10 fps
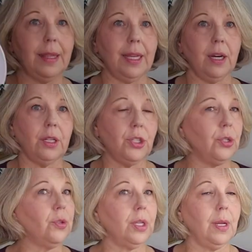there, it's
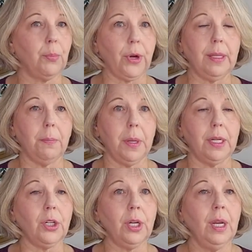usually a bread and
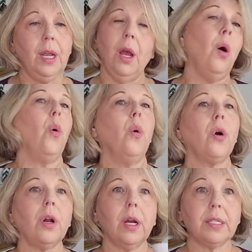butter
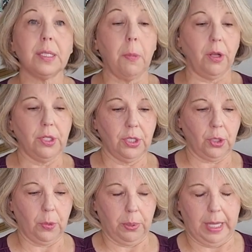or a small
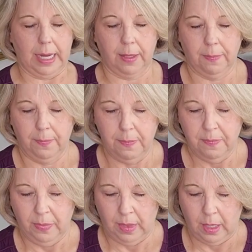dessert plate.
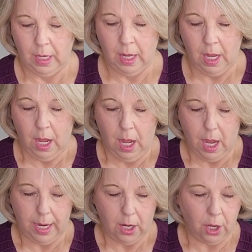
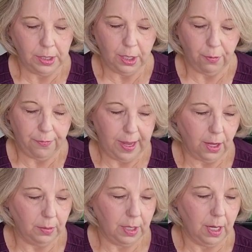I also
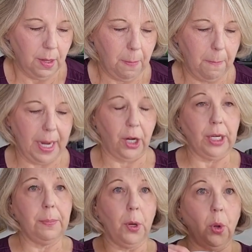found
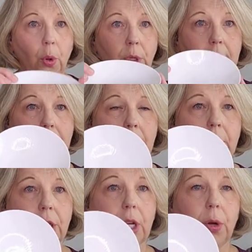berry bowls
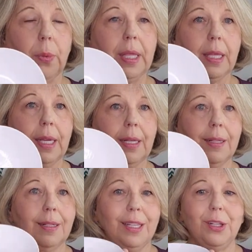to go with it,
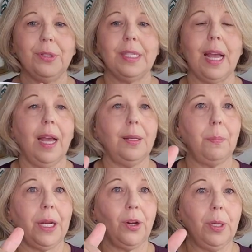little side
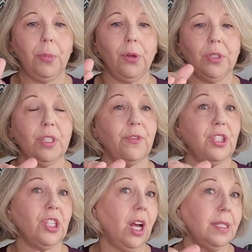berry bowls for
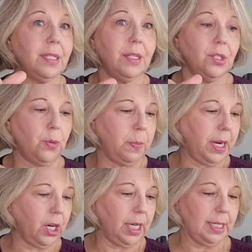sauces or
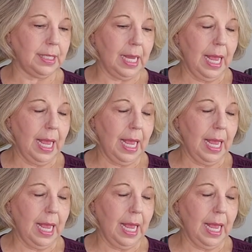berries.